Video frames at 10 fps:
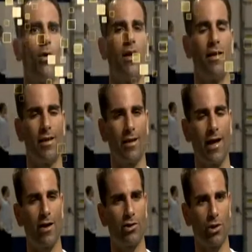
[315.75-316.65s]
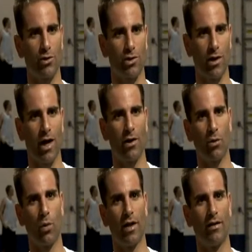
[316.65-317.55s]
more than anything, the college coaches are hired
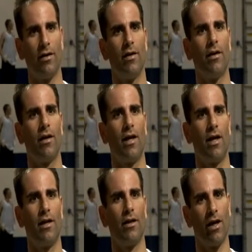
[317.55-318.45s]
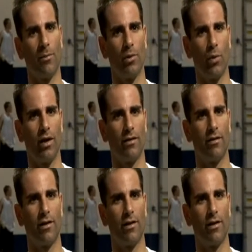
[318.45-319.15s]
to win, and he'll help you win.